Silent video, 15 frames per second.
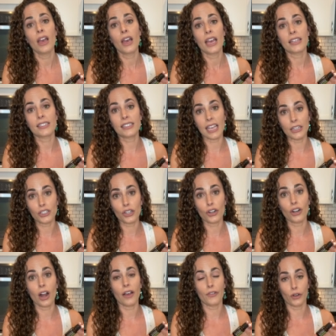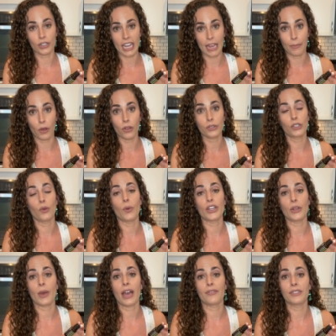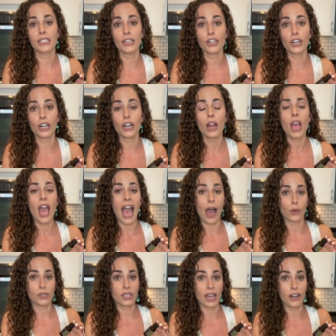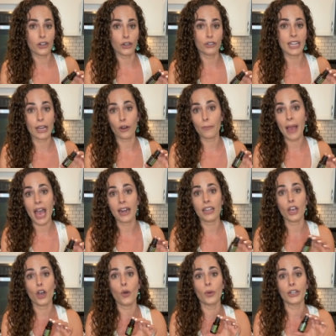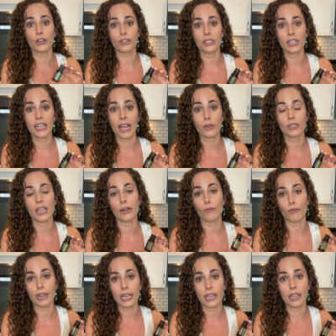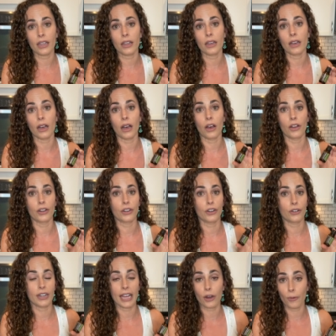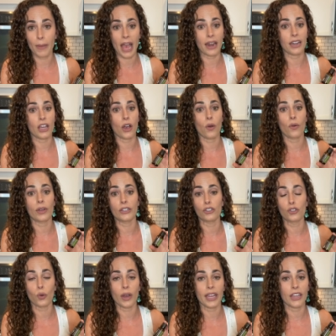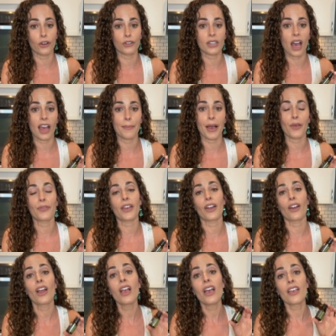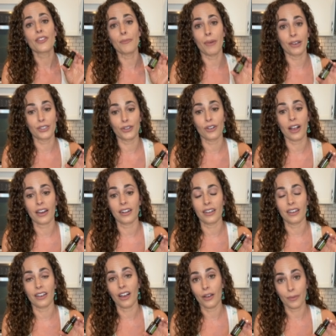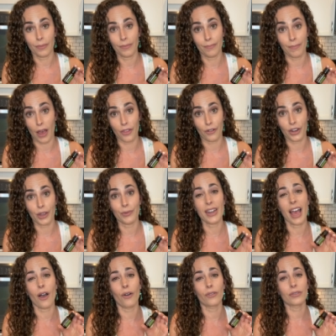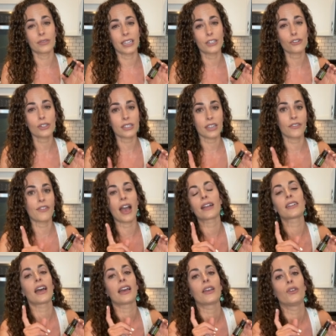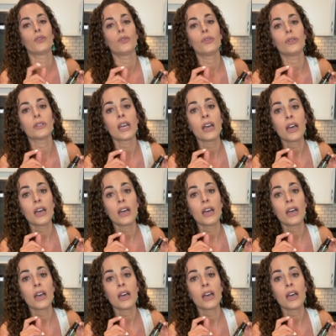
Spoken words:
center of your table. So when you have dinner outside on your deck or patio, when you're sitting outside reading on your deck or patio, enjoying your time out there, the bugs are not going to bother you. Now, interesting fact, I Googled